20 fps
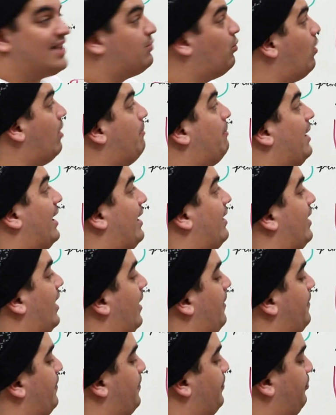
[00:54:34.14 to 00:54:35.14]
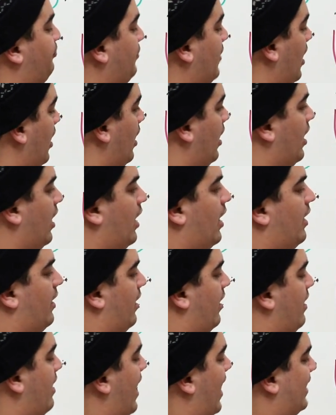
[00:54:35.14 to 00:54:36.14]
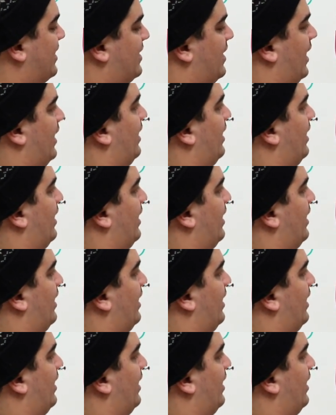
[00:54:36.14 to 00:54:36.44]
that's one big thing. The next